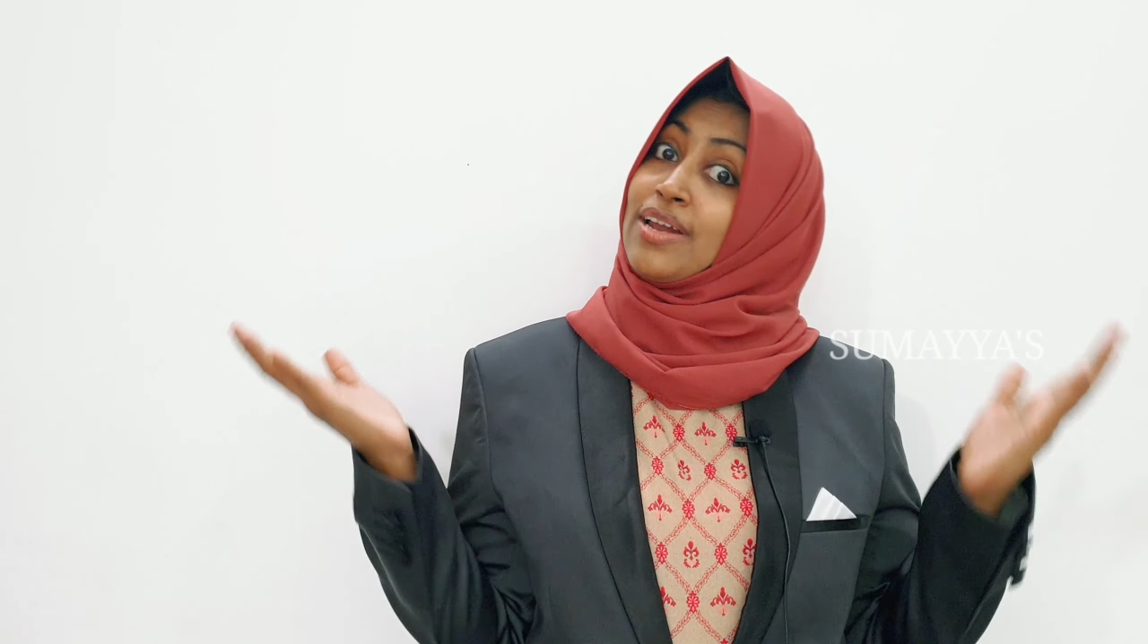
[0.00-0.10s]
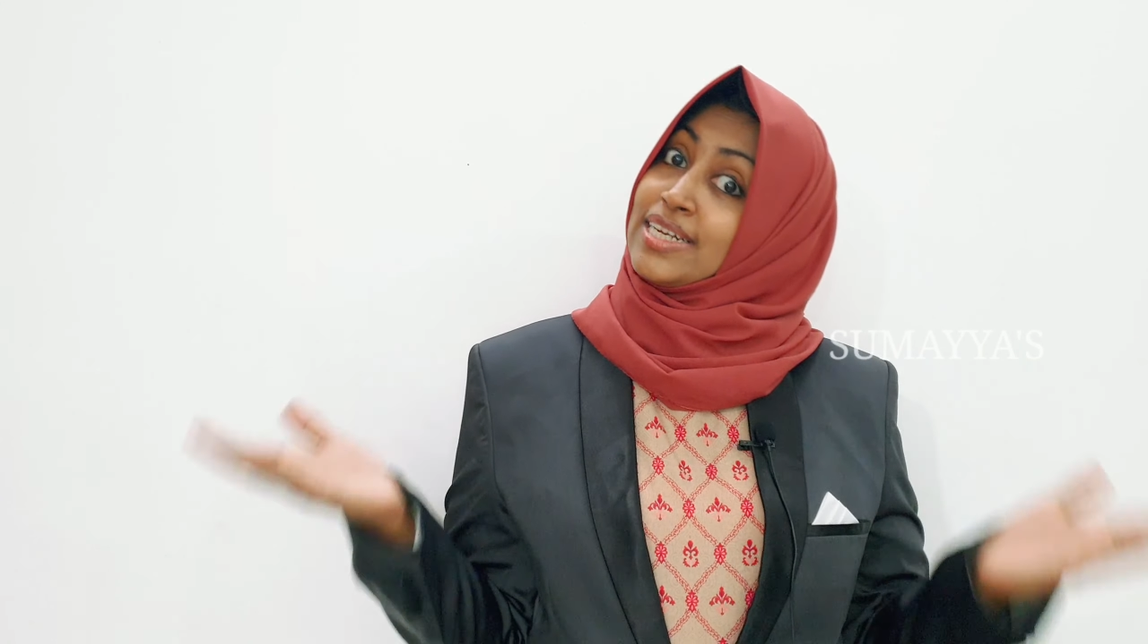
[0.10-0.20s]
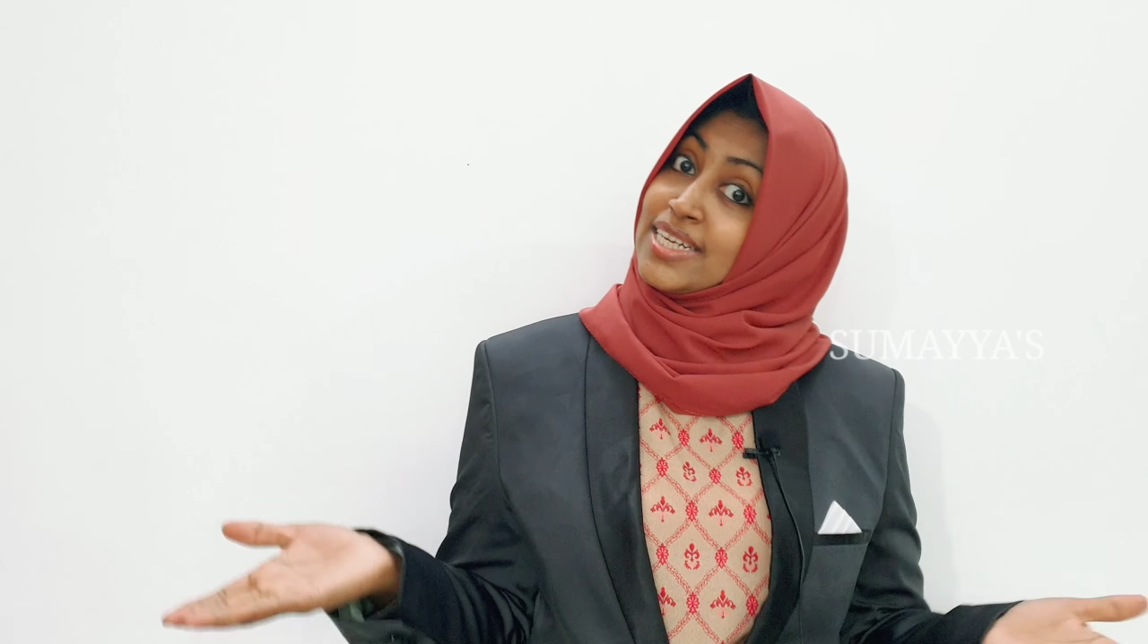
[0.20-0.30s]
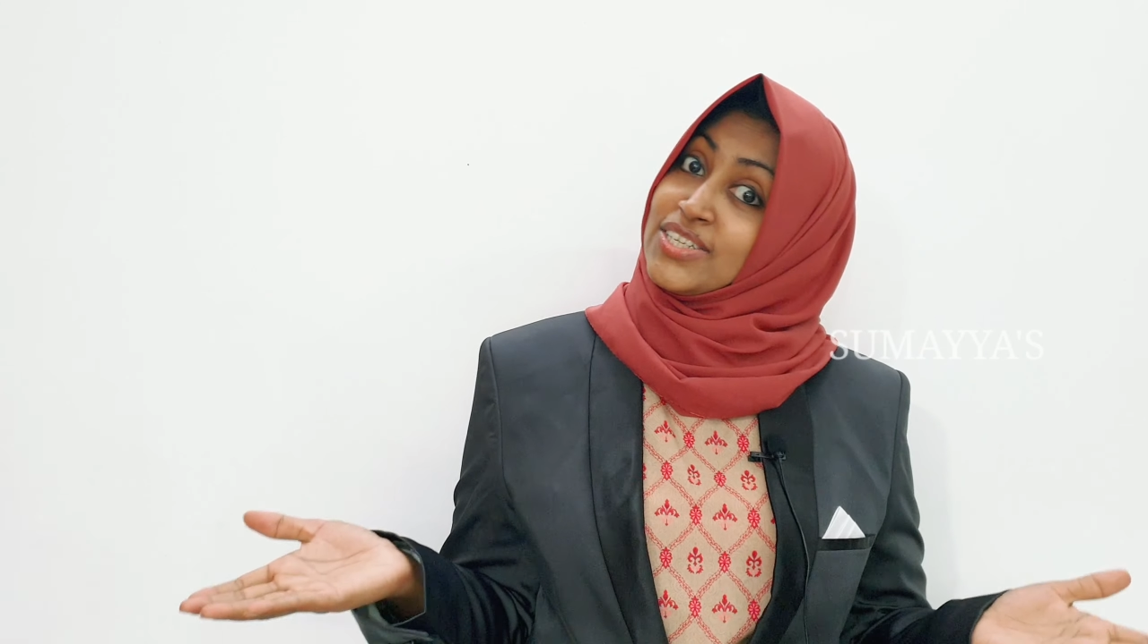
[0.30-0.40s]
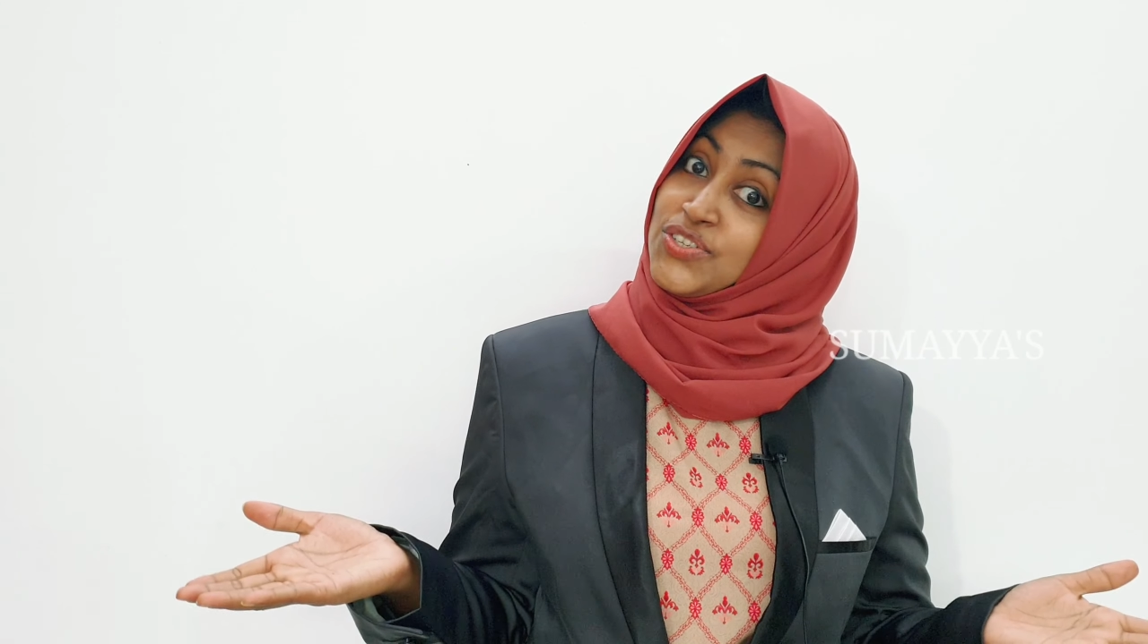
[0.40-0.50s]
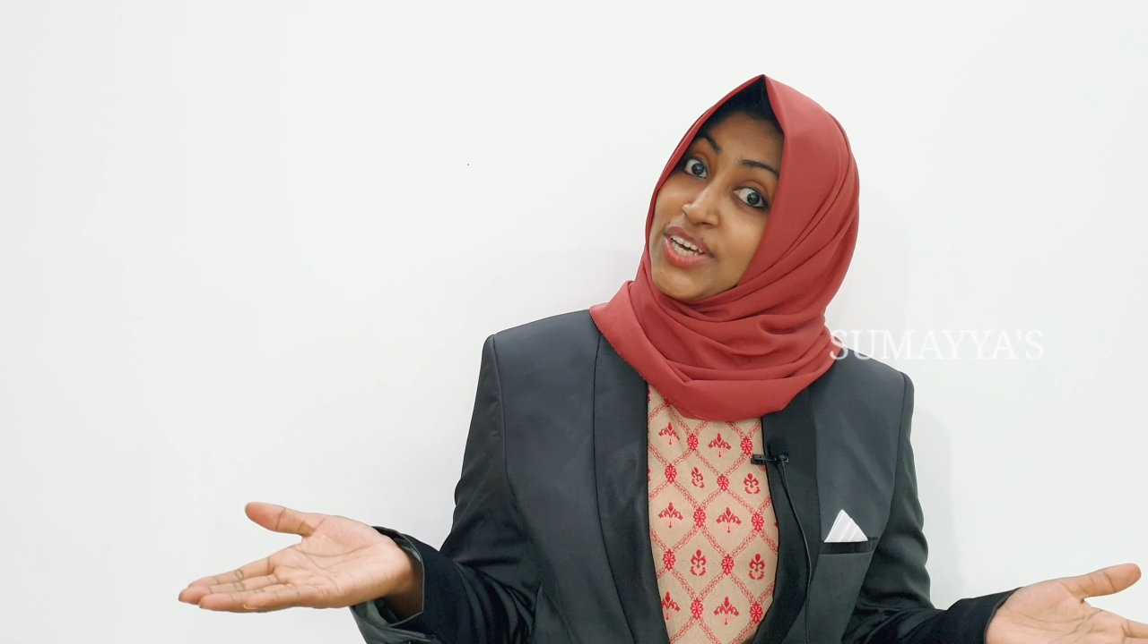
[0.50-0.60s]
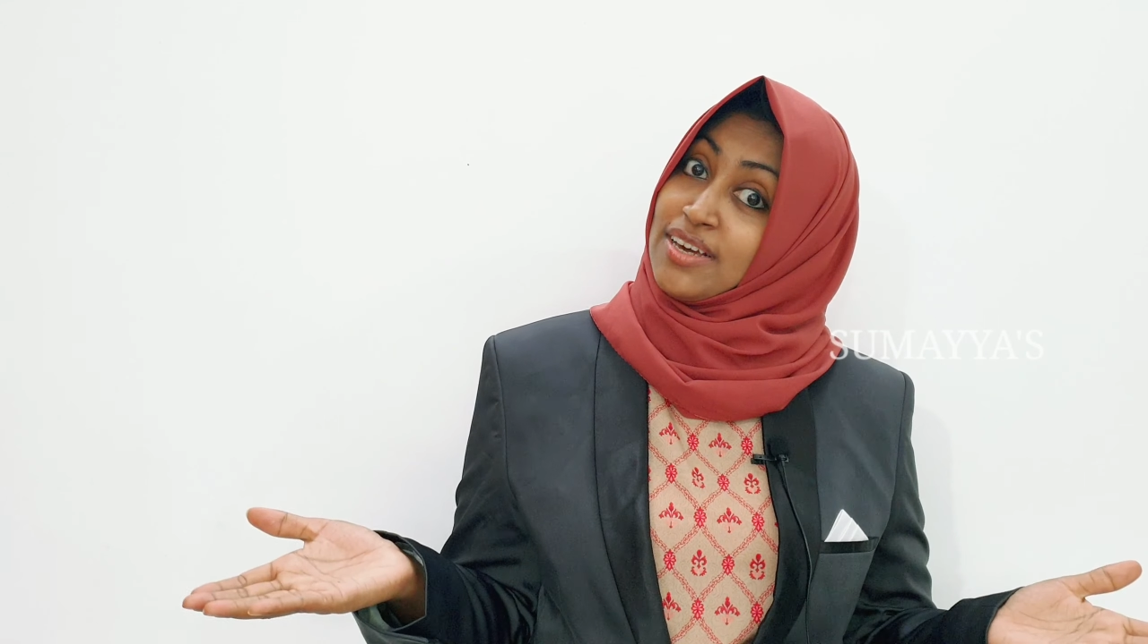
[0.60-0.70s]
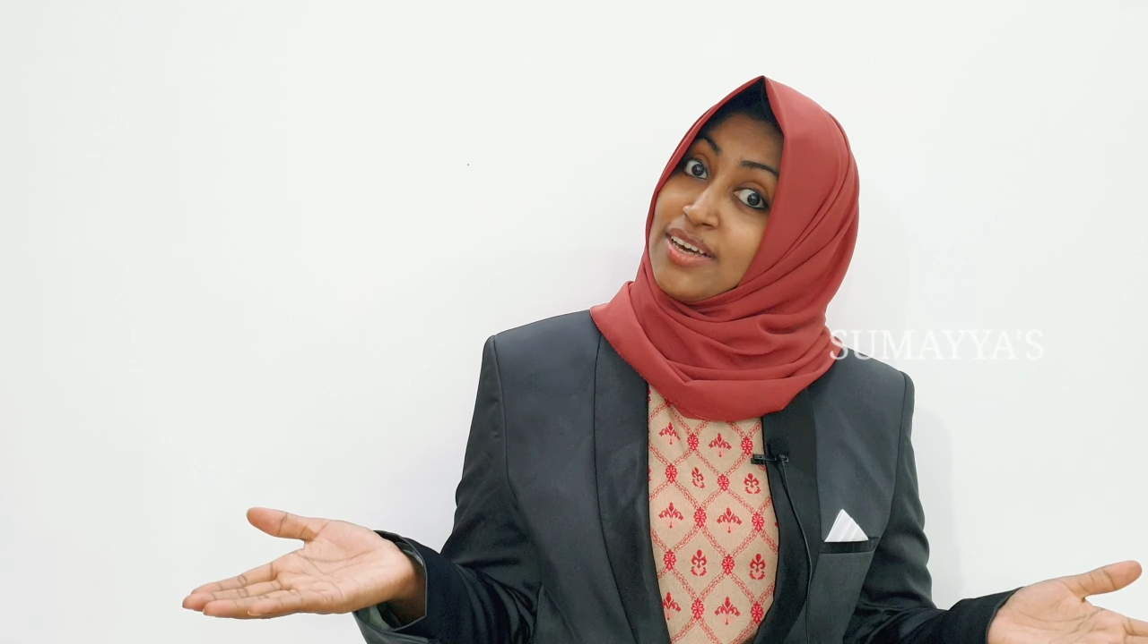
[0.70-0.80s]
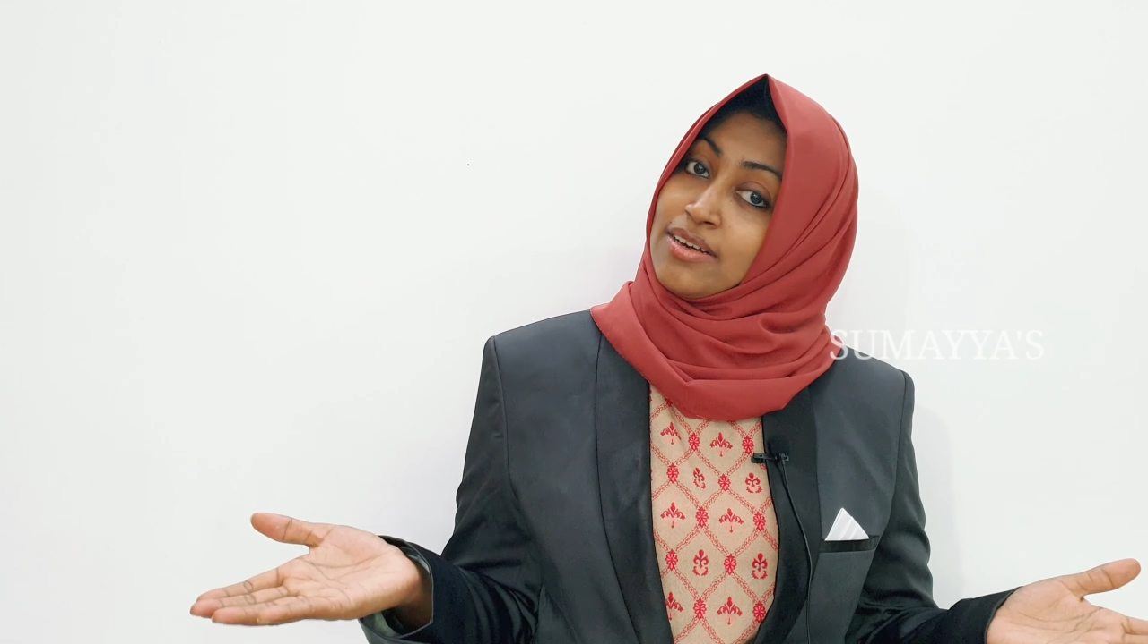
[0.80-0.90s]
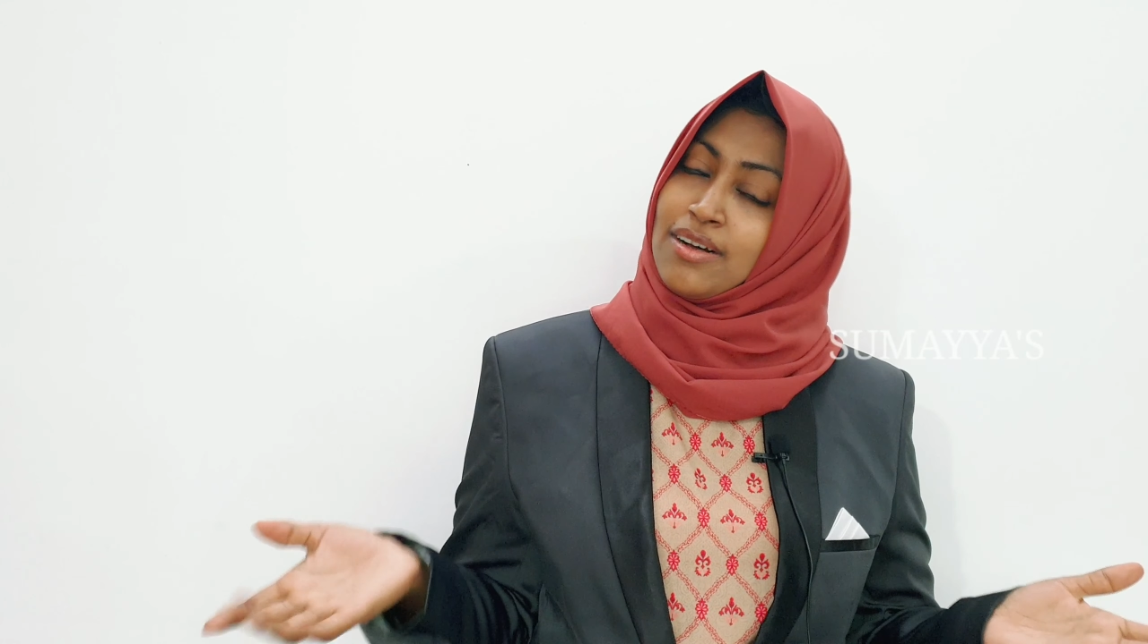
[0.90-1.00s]
letter
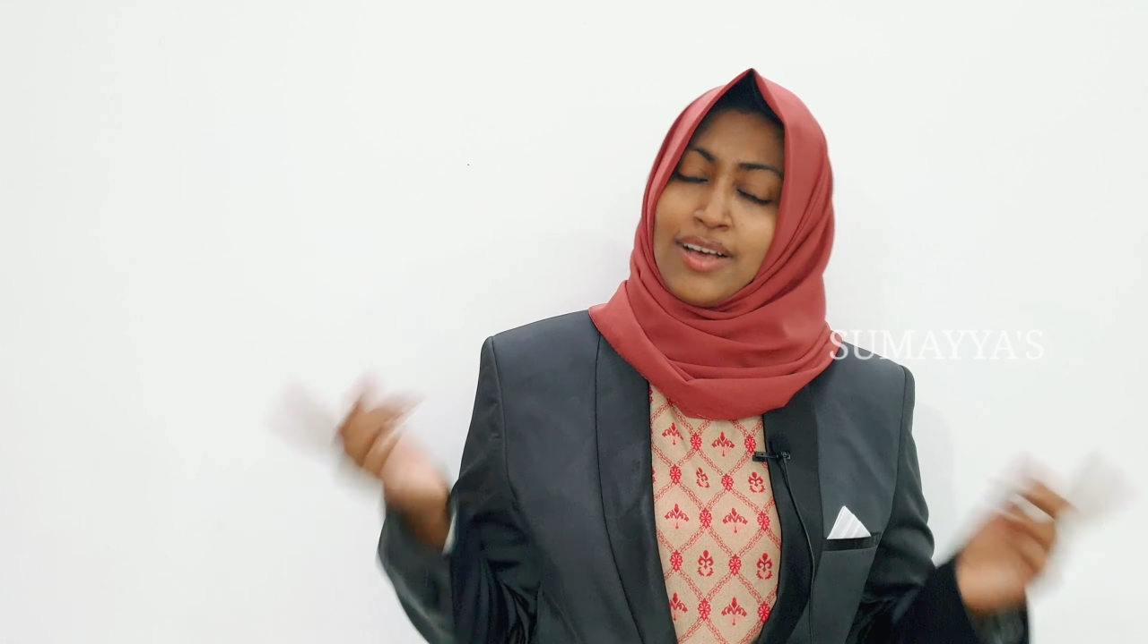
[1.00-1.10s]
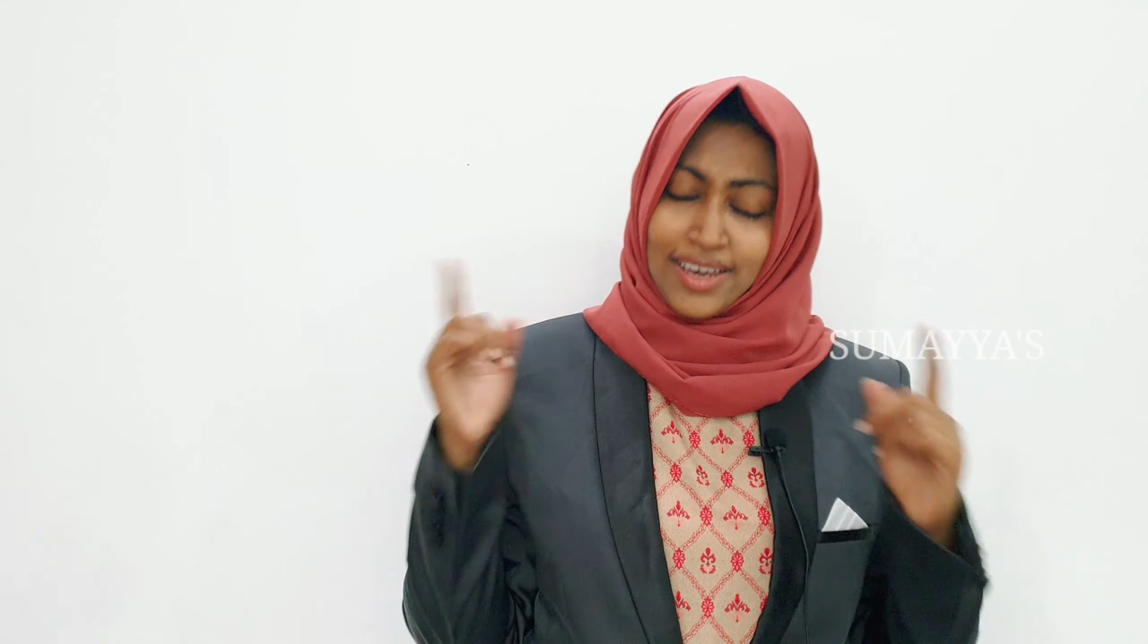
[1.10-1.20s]
D?